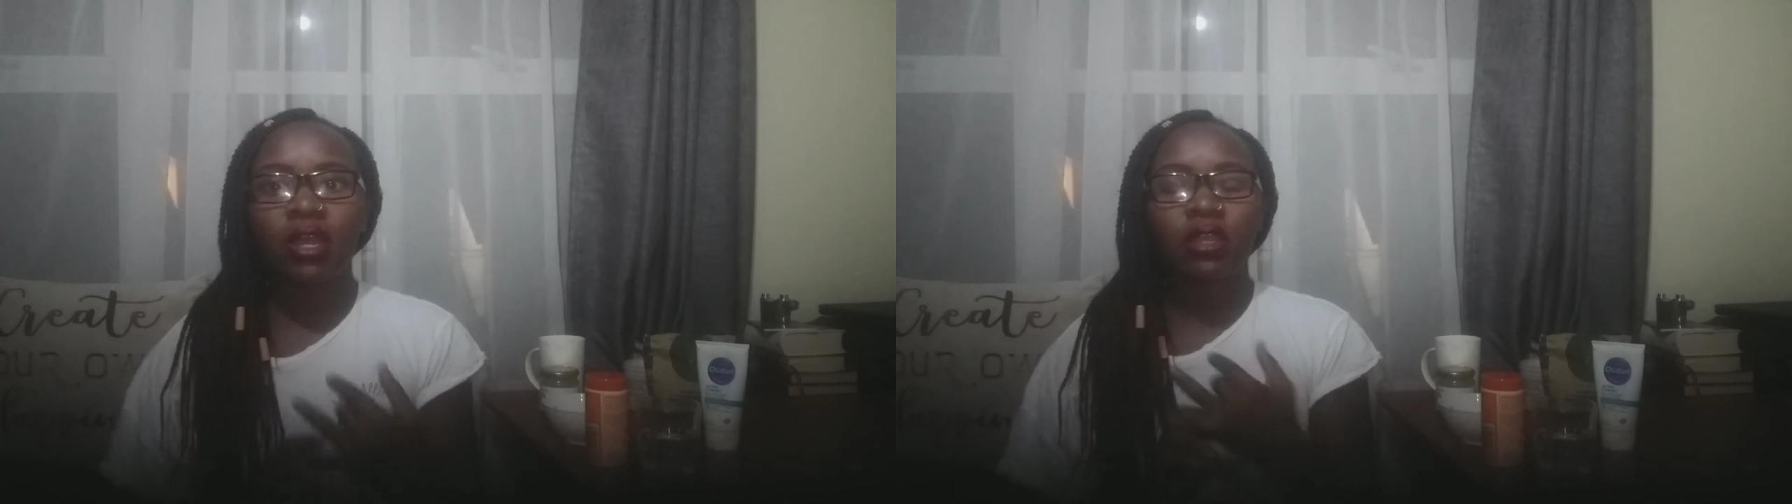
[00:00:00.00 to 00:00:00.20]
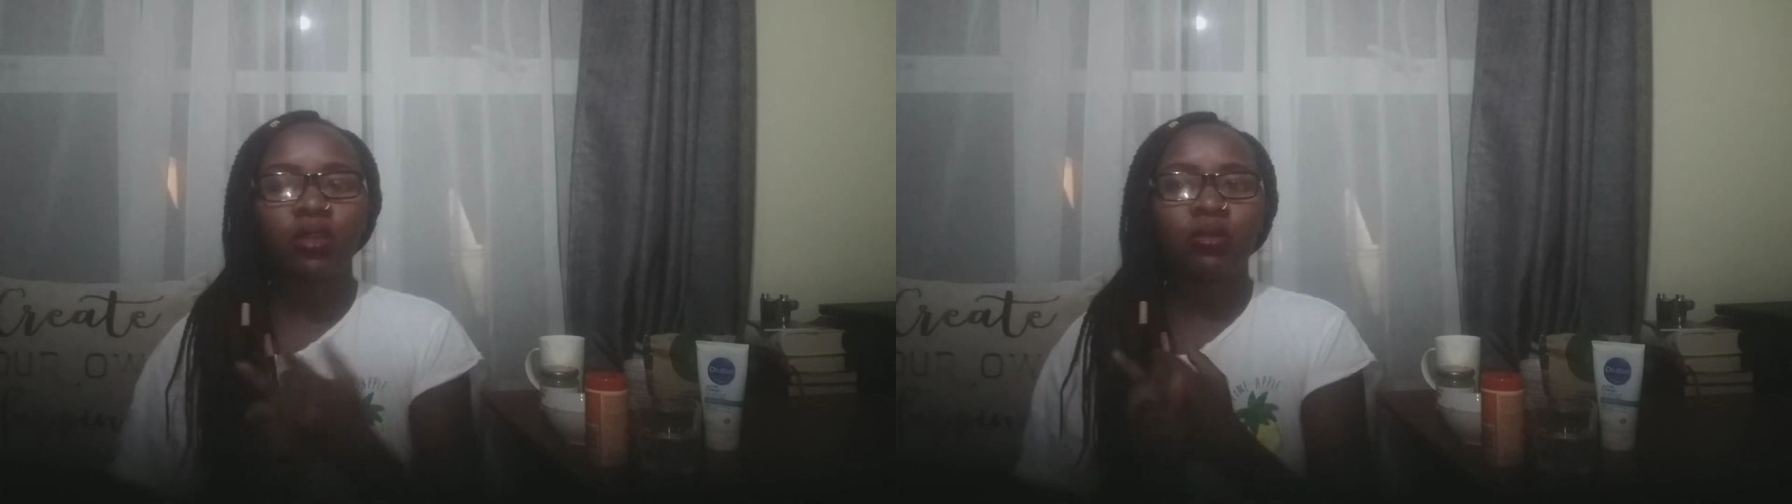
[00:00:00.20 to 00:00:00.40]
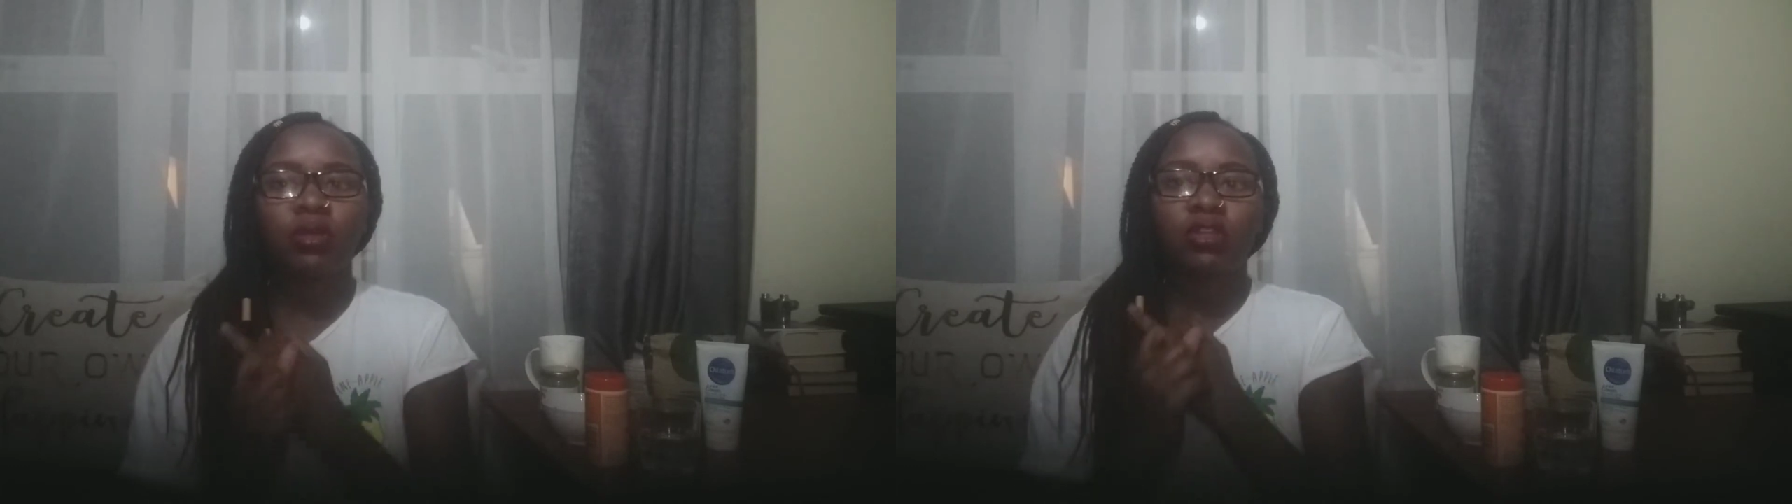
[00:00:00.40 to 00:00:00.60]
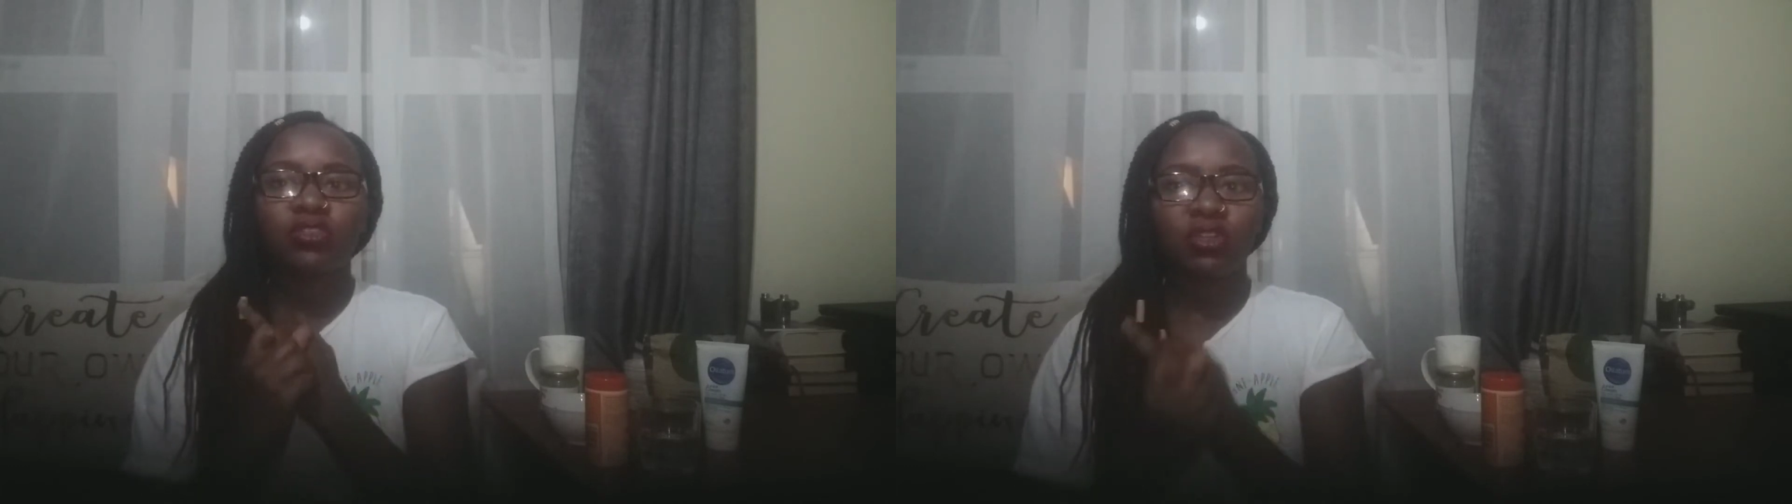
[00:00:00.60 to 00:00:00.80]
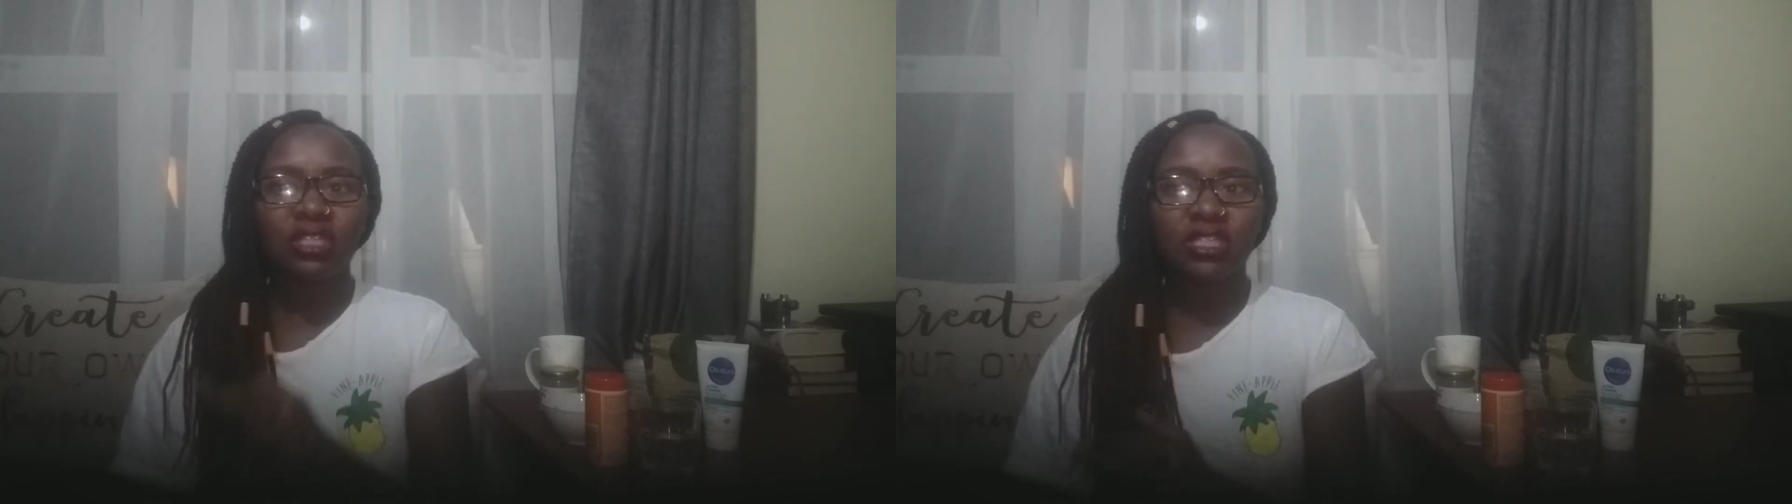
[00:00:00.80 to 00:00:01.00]
You know,
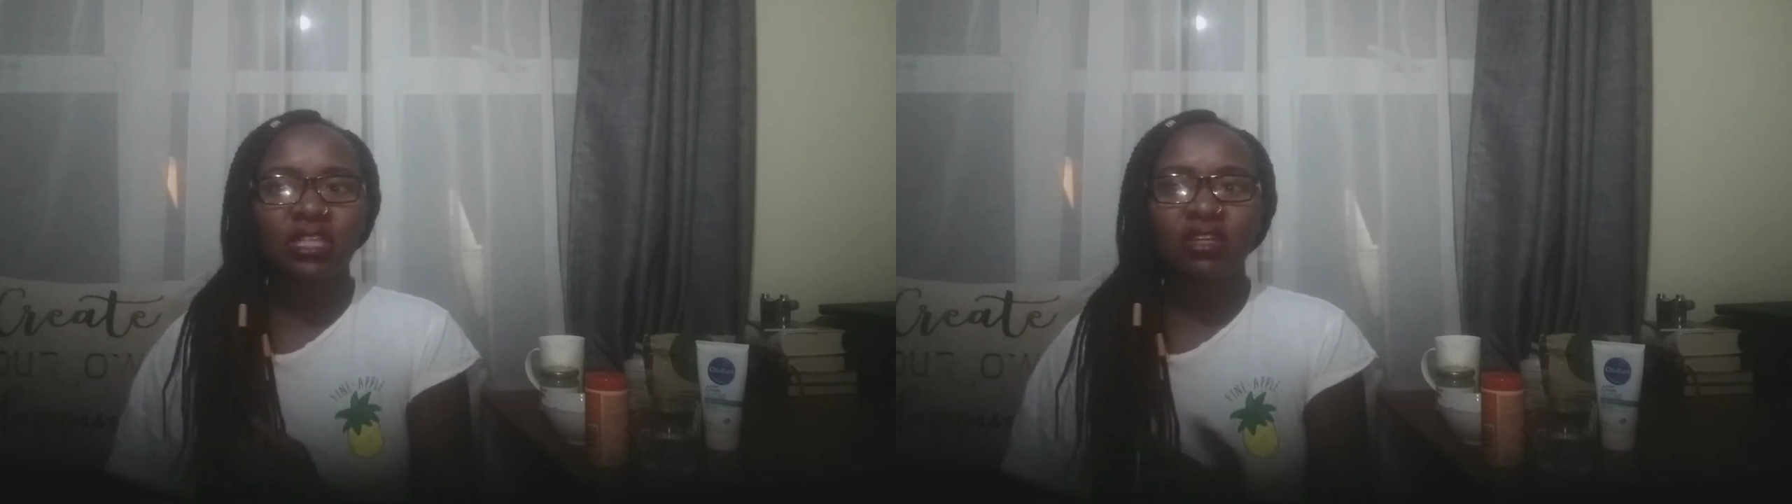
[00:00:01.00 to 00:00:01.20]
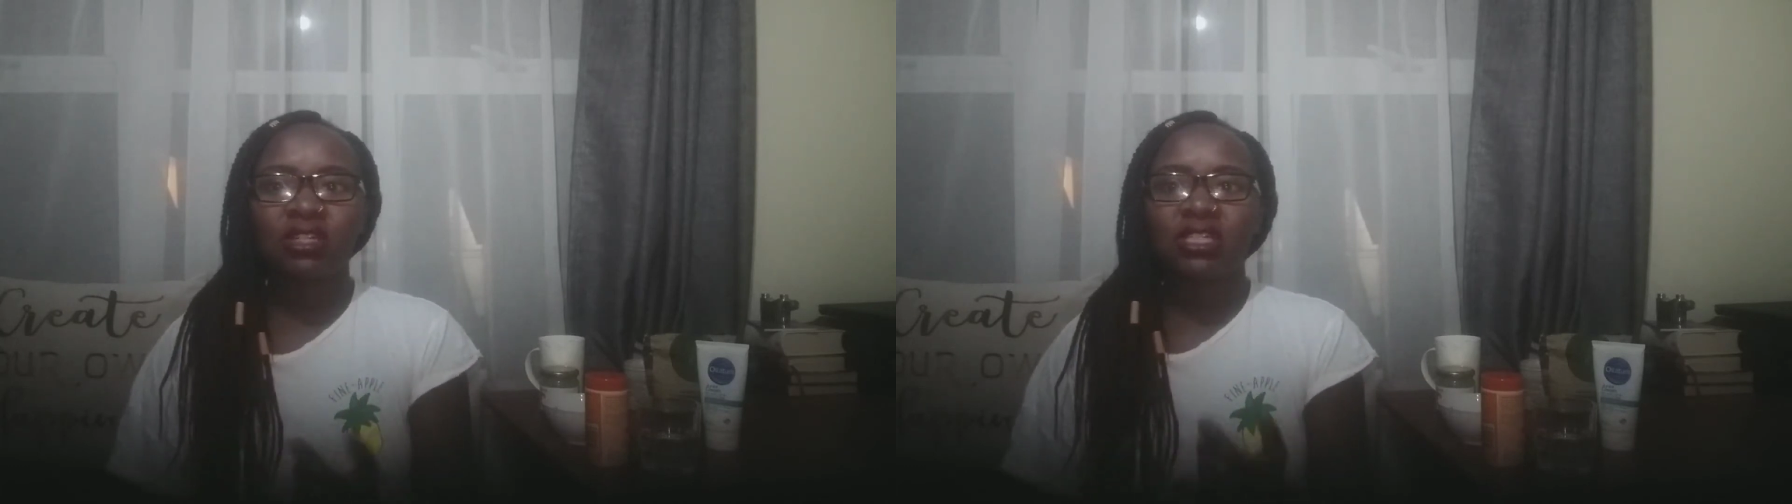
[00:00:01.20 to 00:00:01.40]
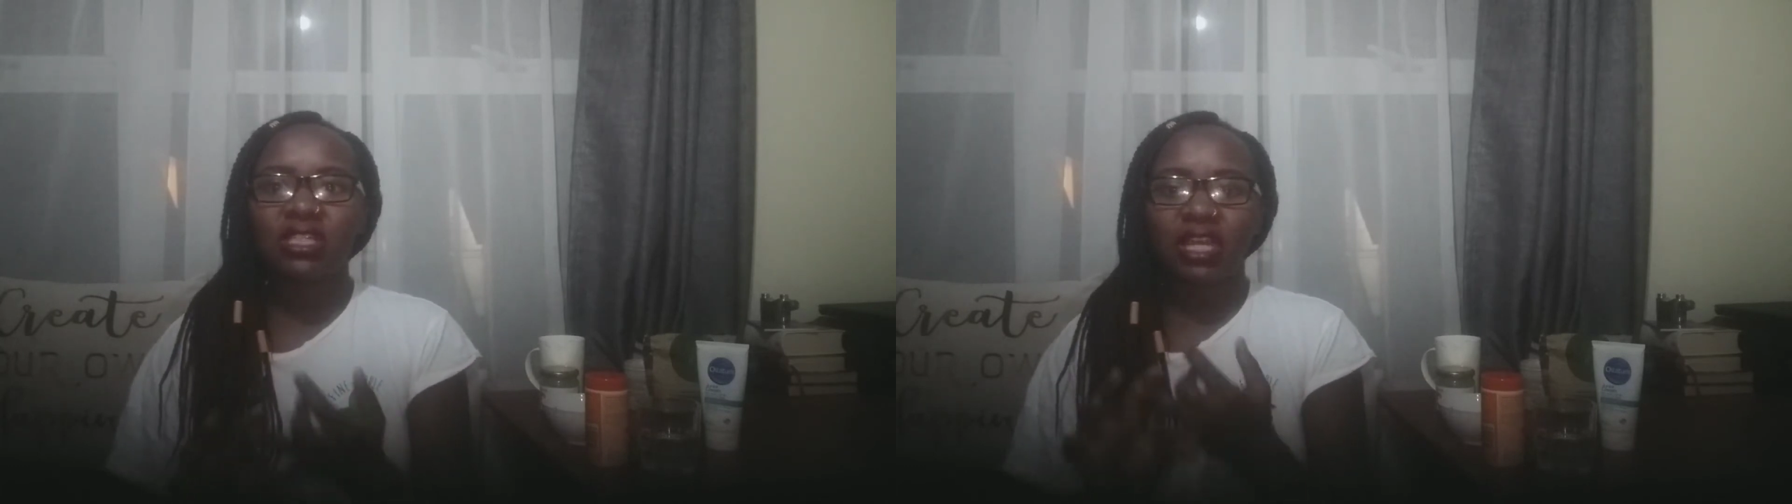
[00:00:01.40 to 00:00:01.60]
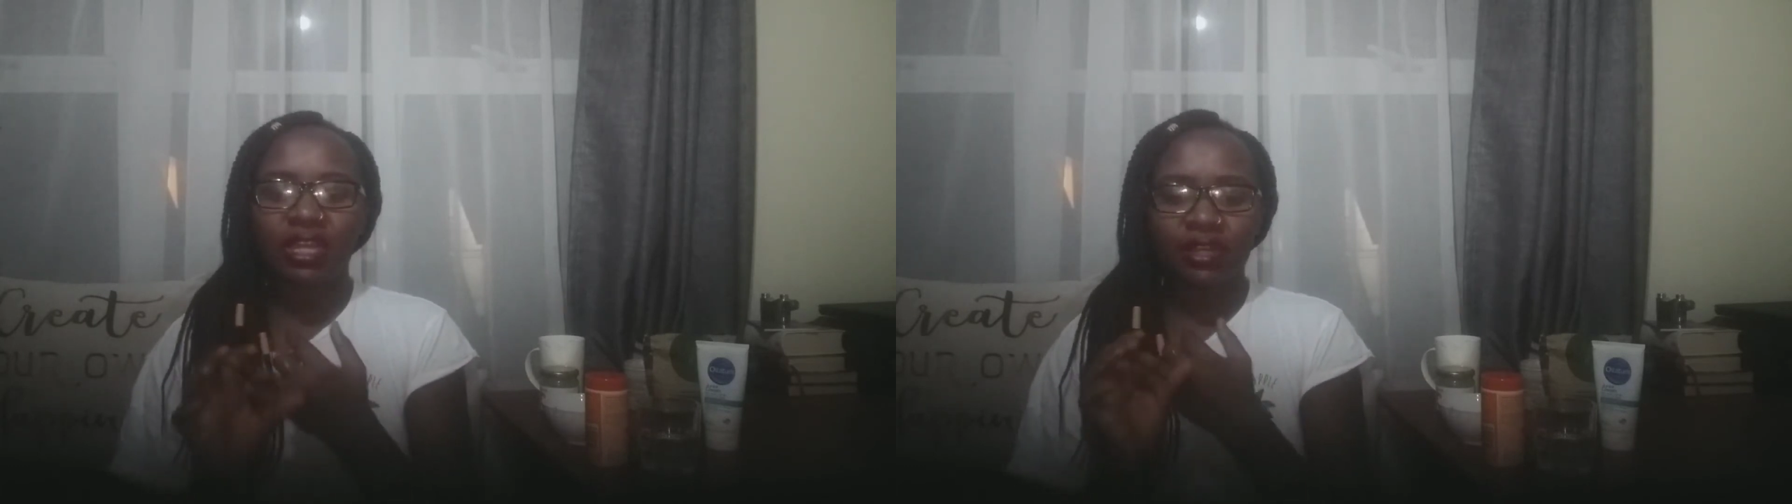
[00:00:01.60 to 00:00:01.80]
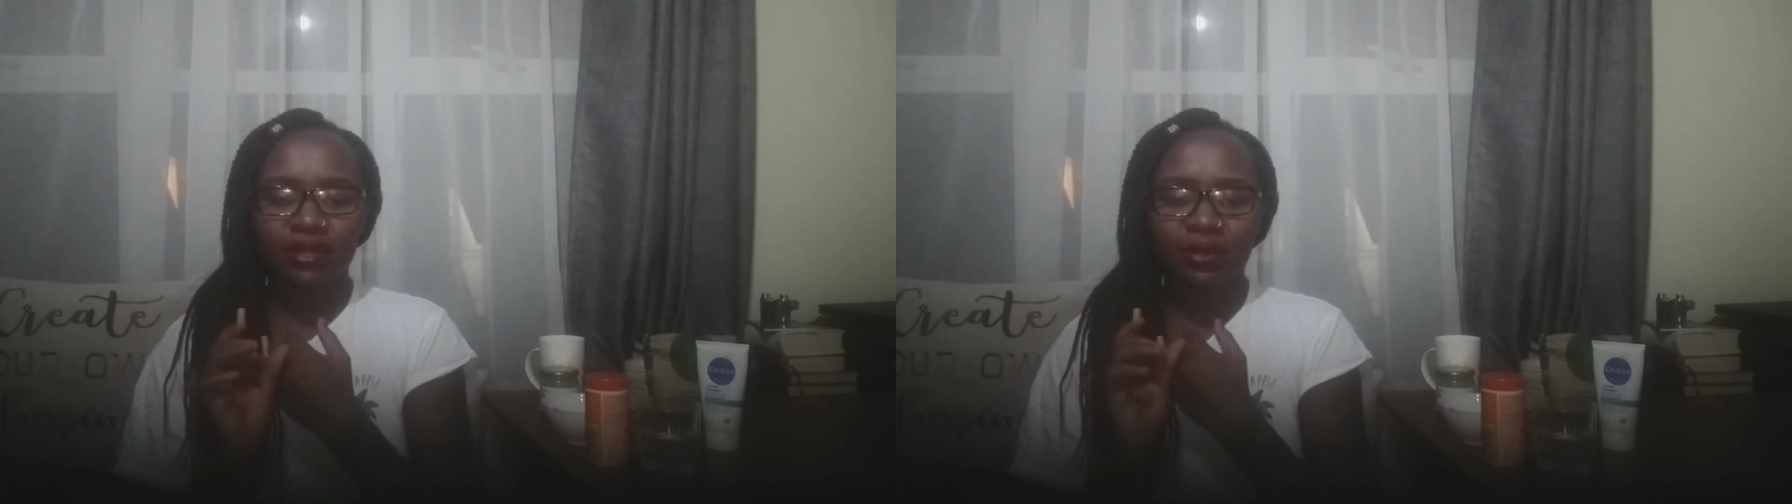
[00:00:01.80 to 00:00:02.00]
Johnson's
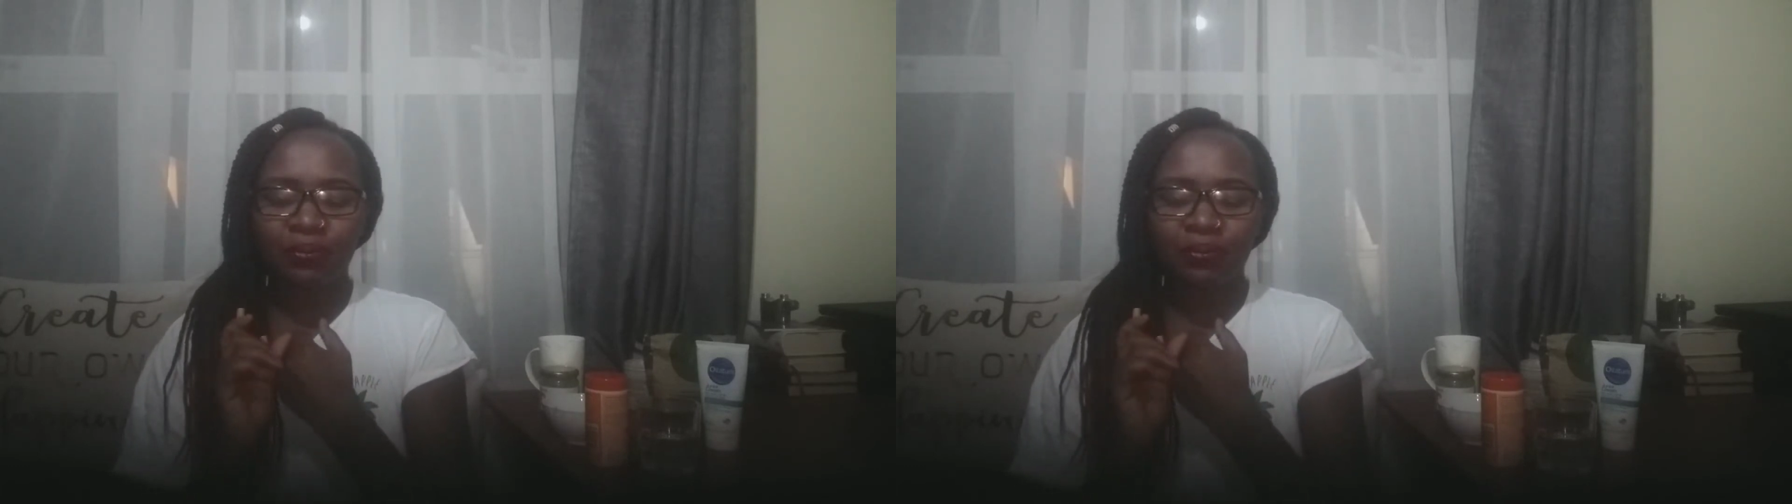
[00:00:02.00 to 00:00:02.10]
and